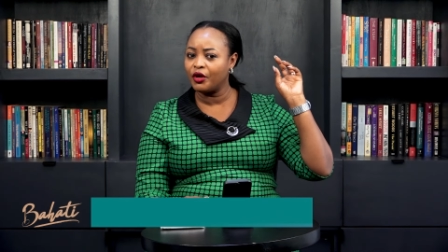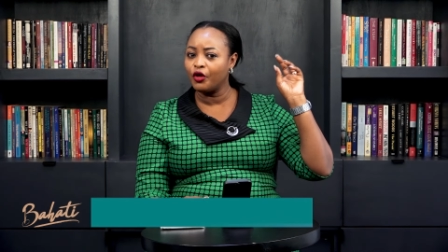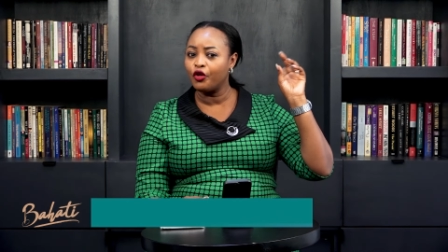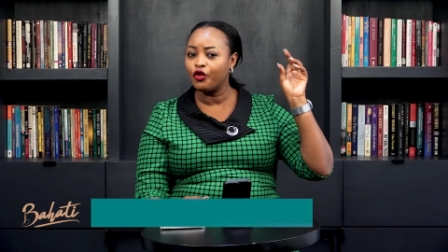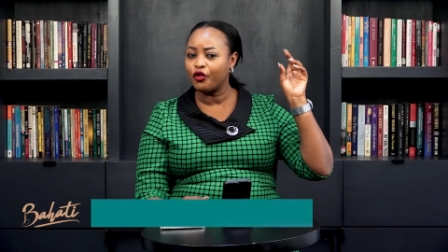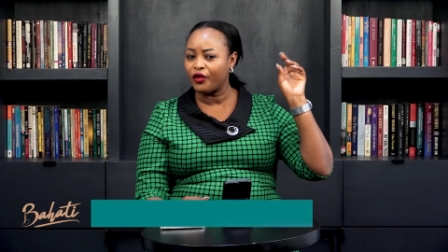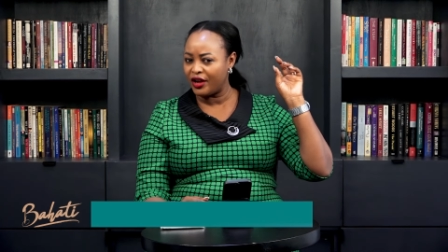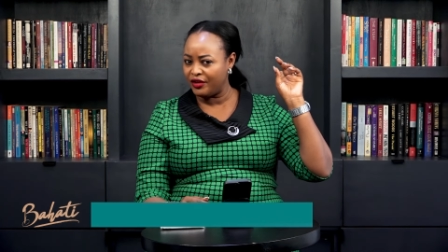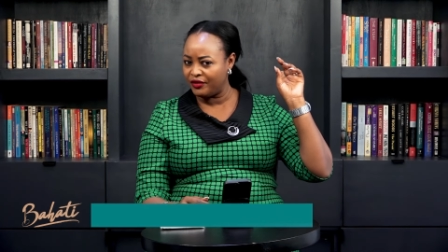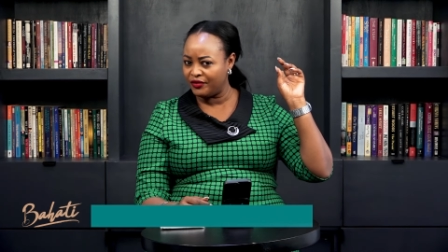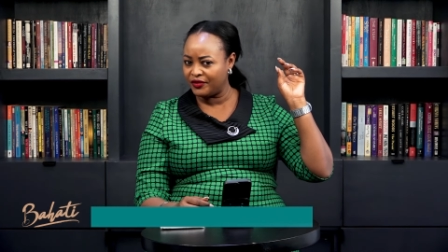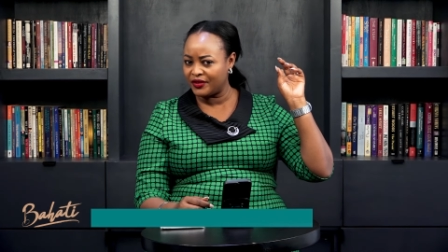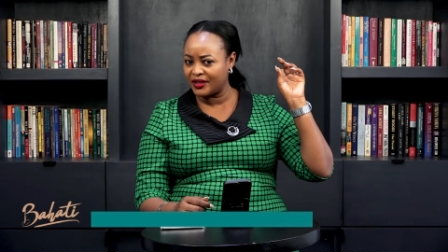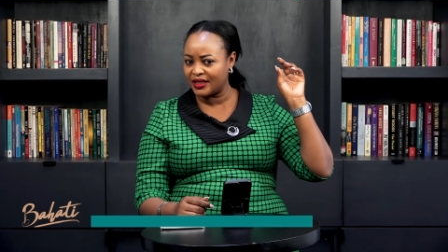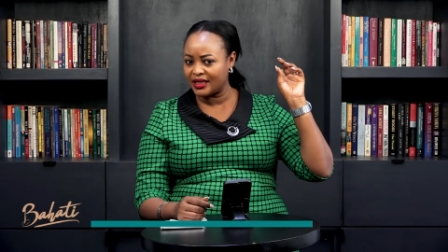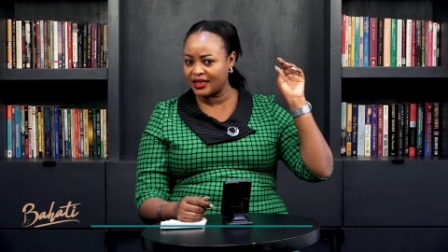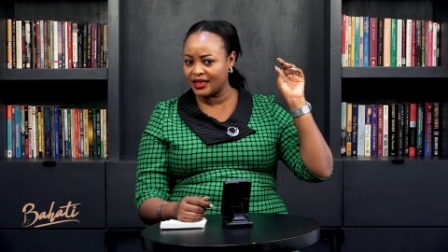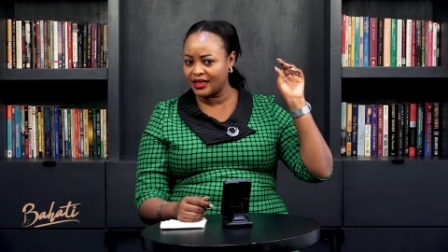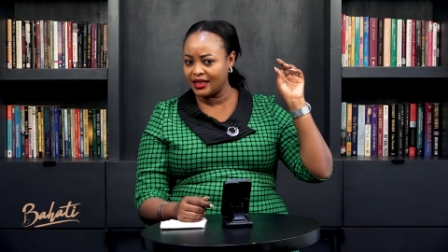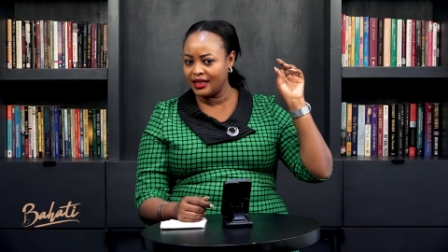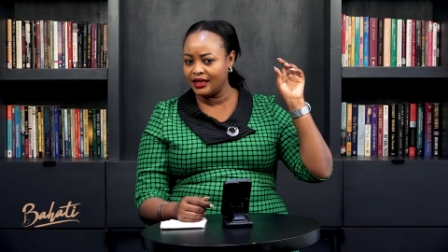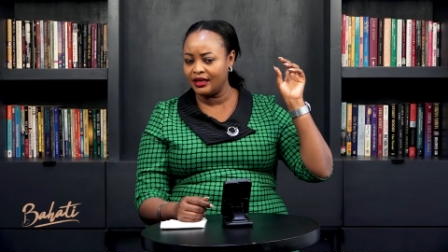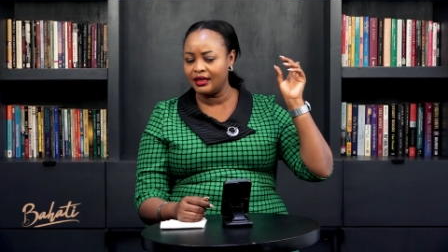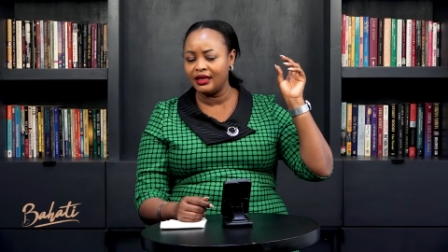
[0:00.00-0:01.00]

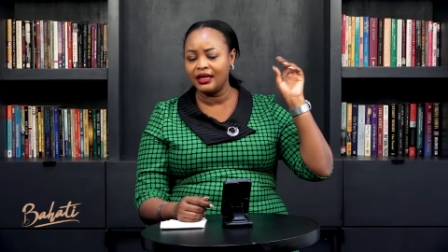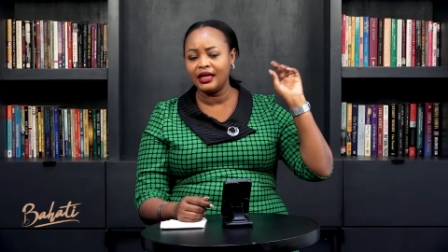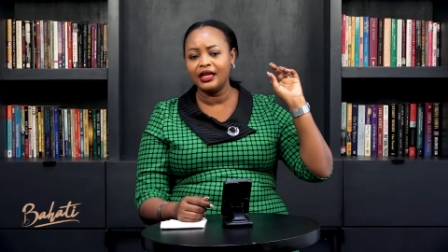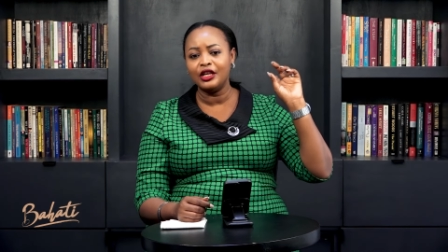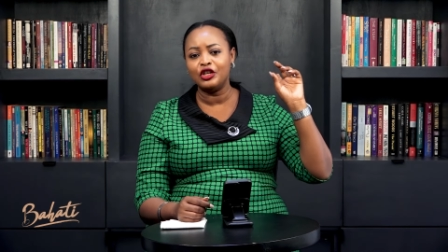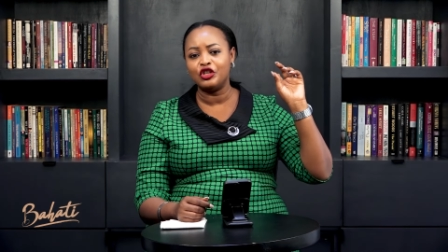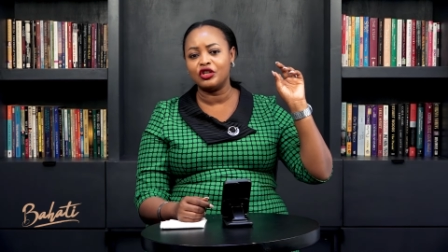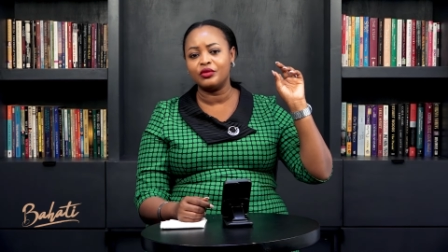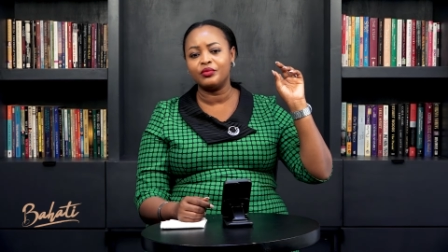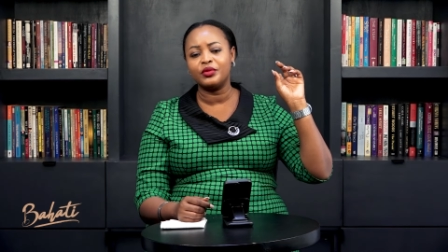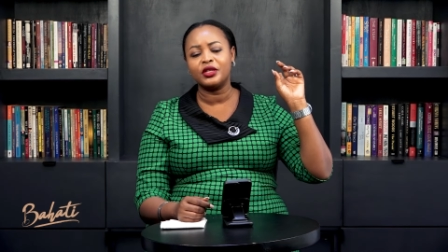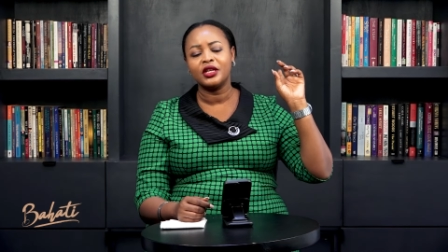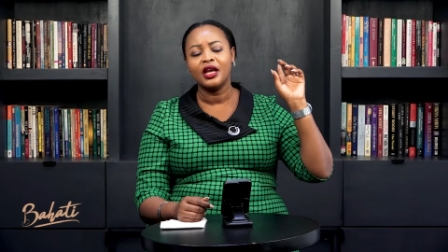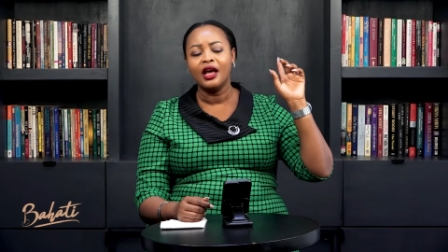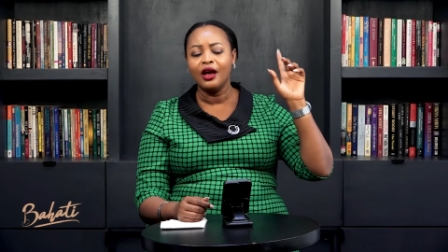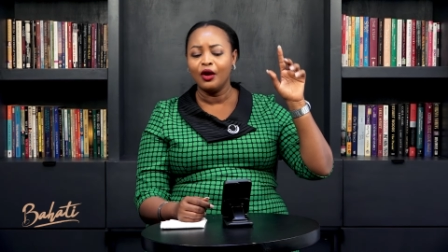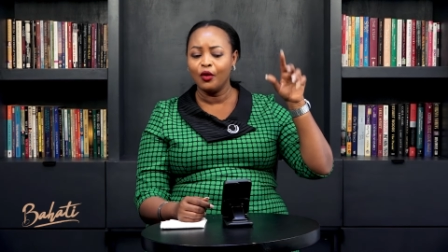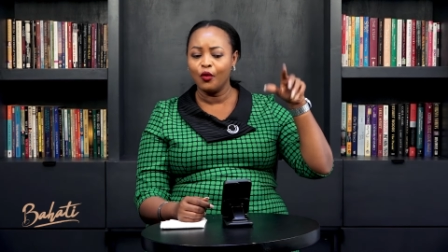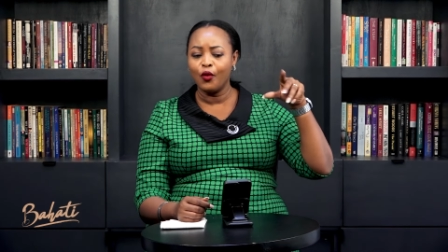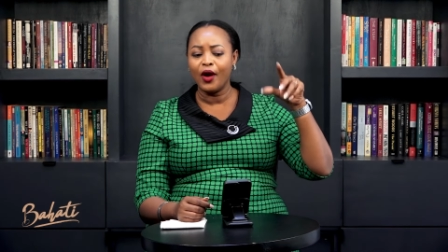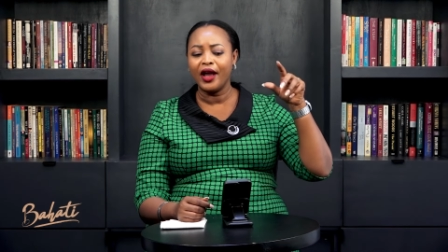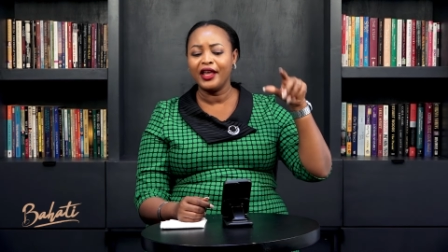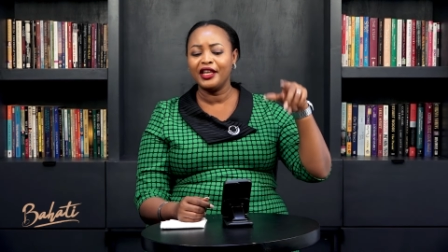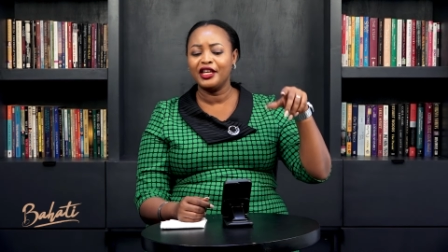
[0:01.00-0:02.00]
graves in egypt
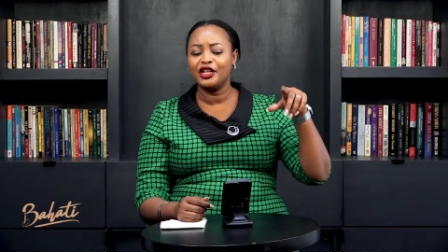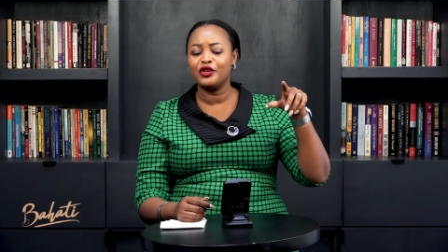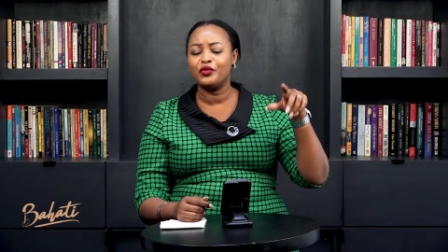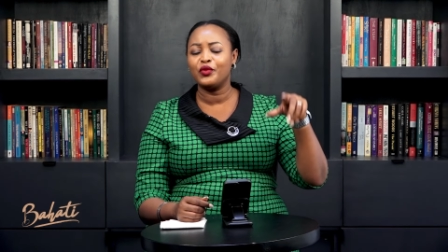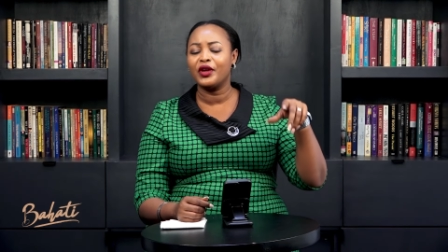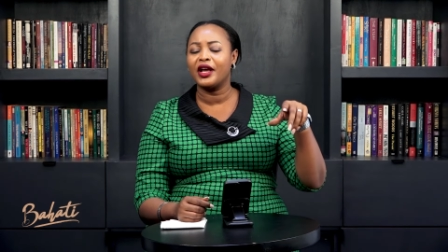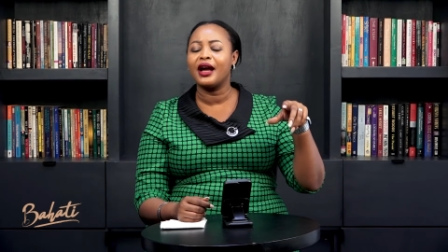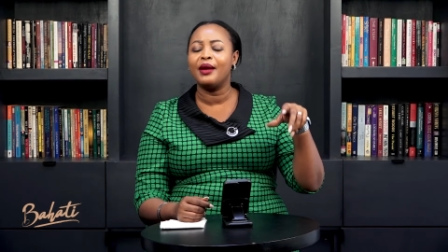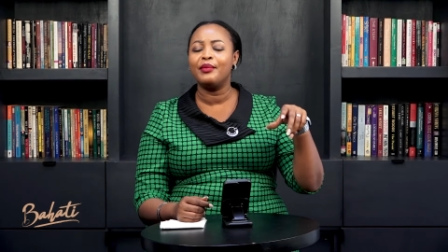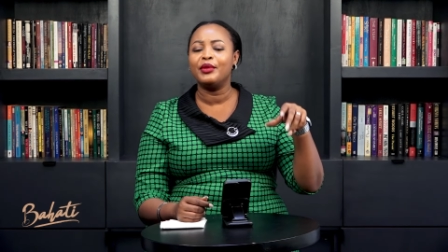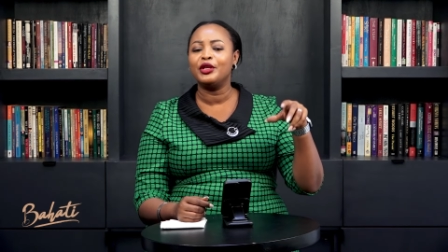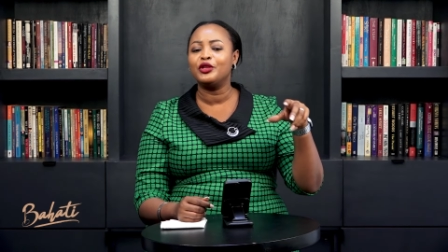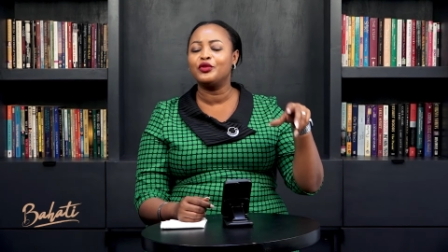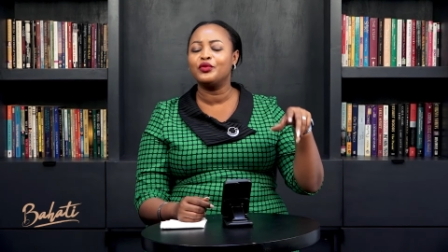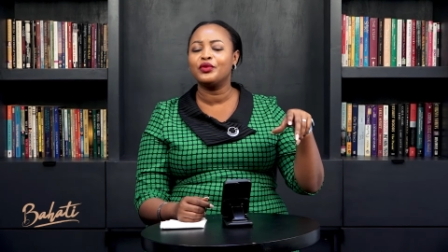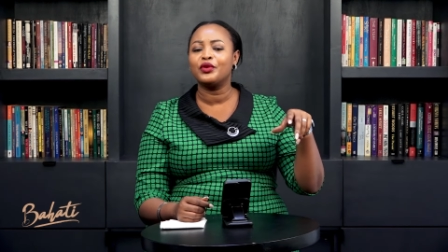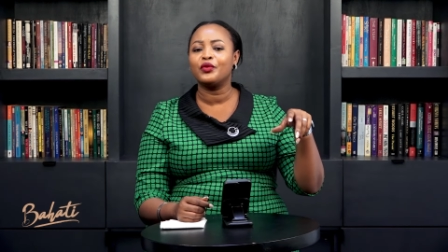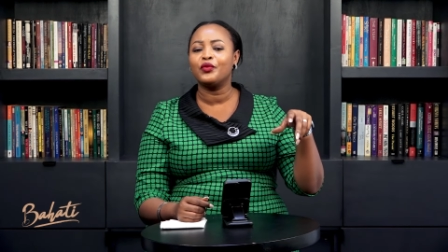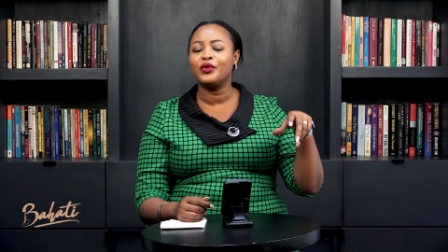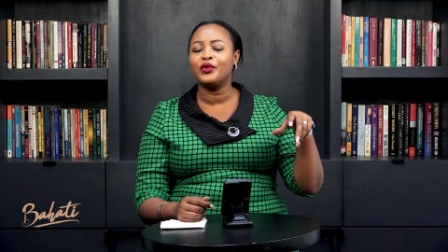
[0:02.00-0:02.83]
why did we come into the